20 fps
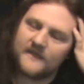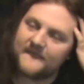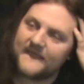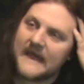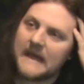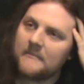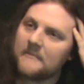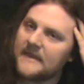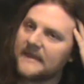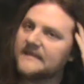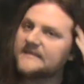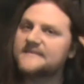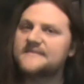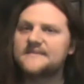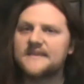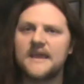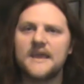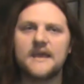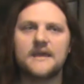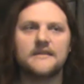That being
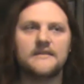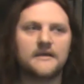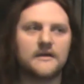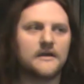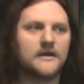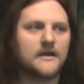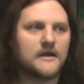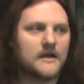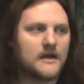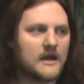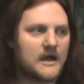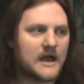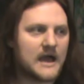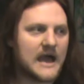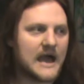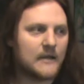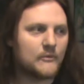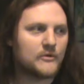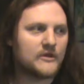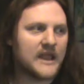said,
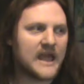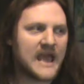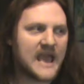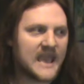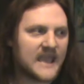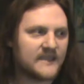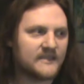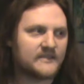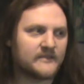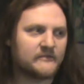I would hate